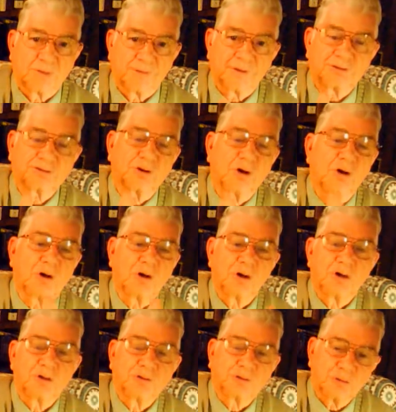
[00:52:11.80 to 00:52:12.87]
They saw
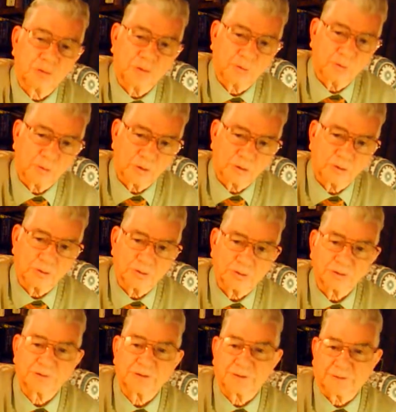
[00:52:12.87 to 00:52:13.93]
through the world
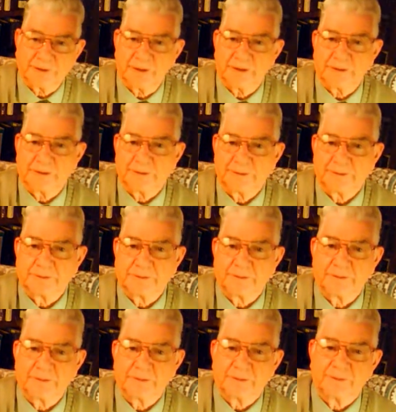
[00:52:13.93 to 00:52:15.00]
today.
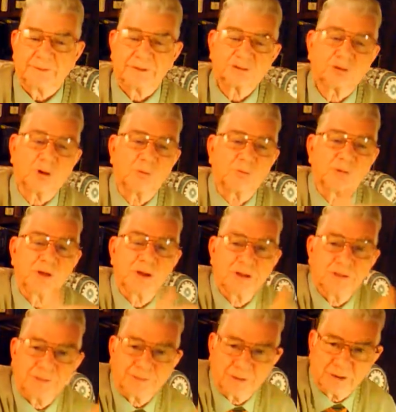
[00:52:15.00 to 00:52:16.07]
They saw
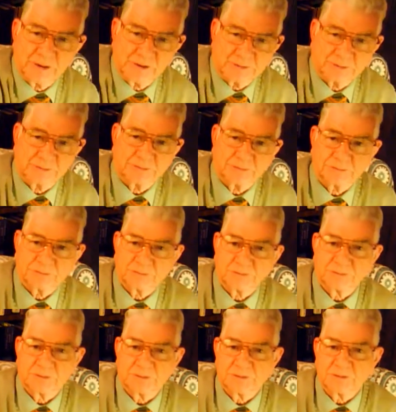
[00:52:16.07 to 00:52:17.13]
many things.
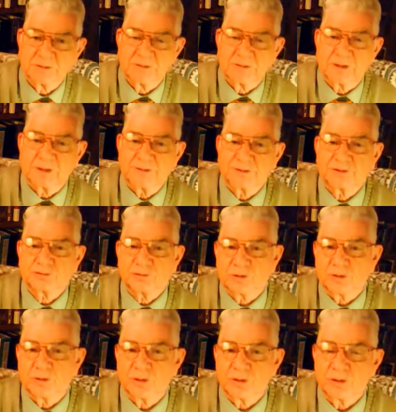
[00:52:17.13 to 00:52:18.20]
And they
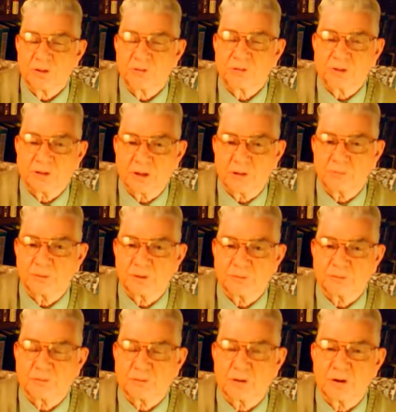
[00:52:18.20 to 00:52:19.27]
saw the coming
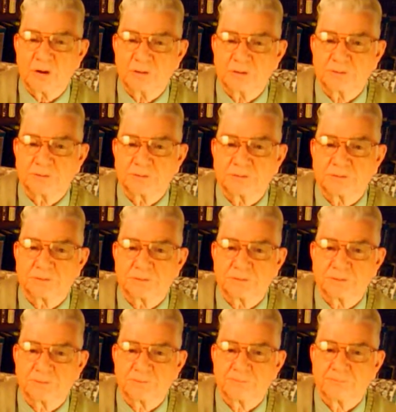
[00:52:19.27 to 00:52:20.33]
of Christ.
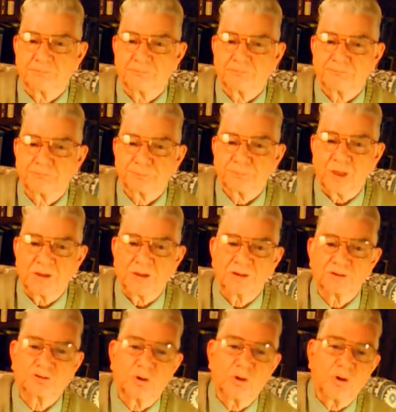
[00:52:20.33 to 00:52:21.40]
And
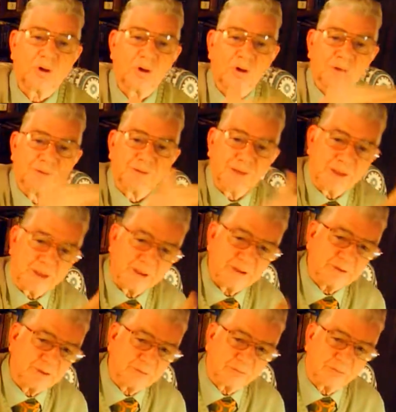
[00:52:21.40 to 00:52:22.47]
they saw the
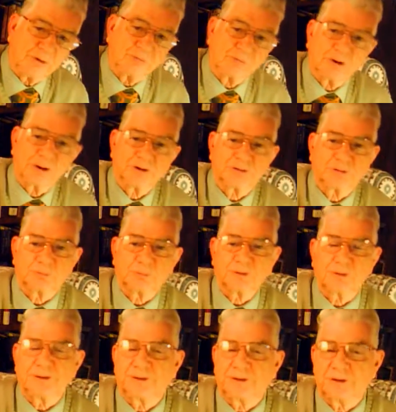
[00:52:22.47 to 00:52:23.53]
end of Revelation,
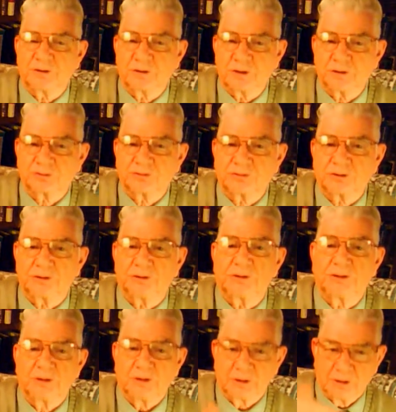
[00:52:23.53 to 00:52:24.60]
but they did not
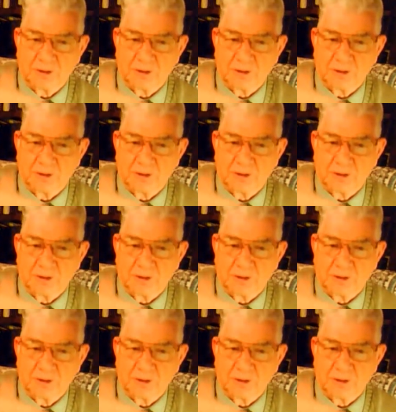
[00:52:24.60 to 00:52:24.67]
see